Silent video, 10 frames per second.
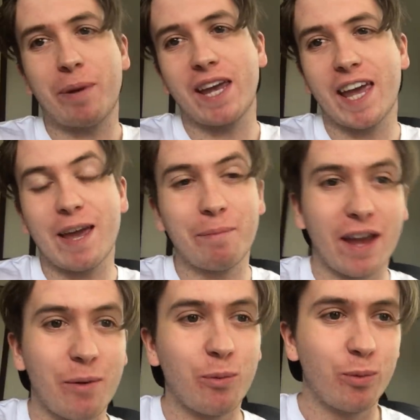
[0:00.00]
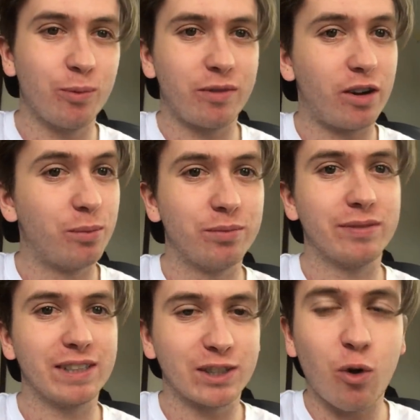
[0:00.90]
p.m. and
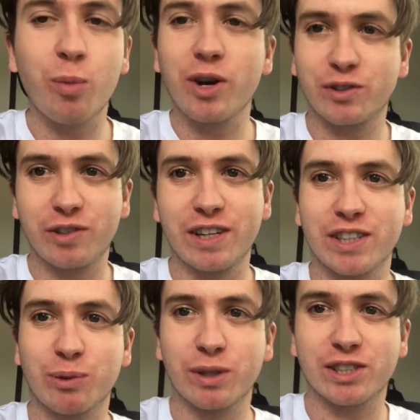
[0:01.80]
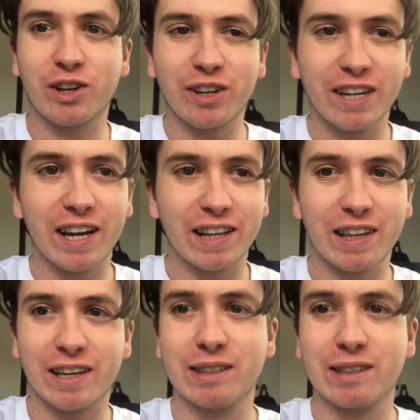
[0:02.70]
it's almost finished. We're slowly getting there.